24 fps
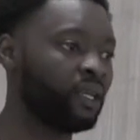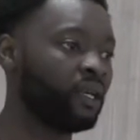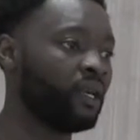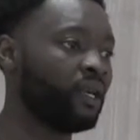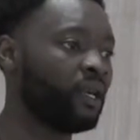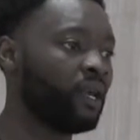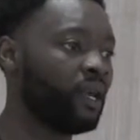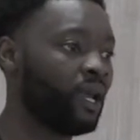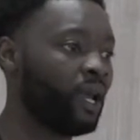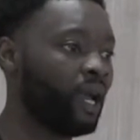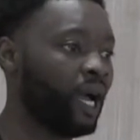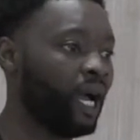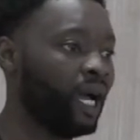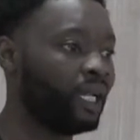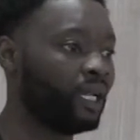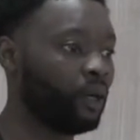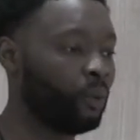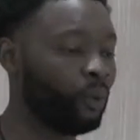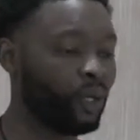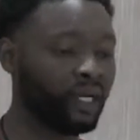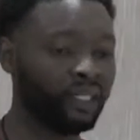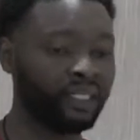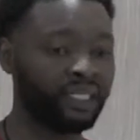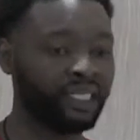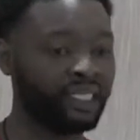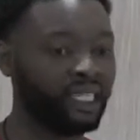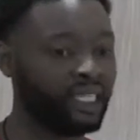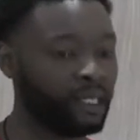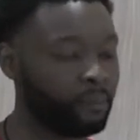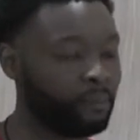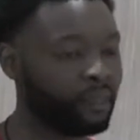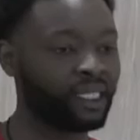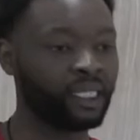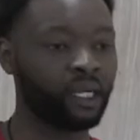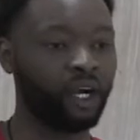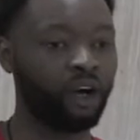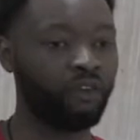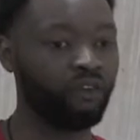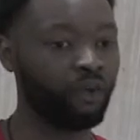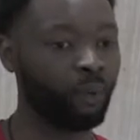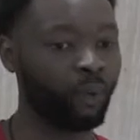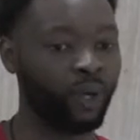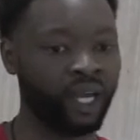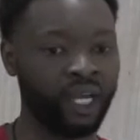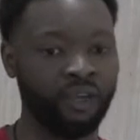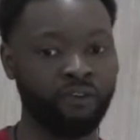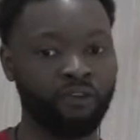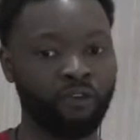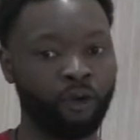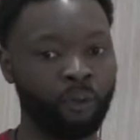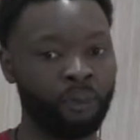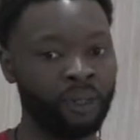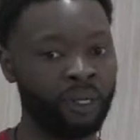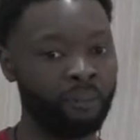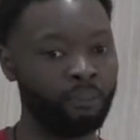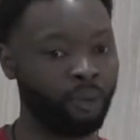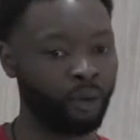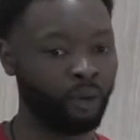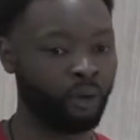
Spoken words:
and I wanted to keep myself away from it,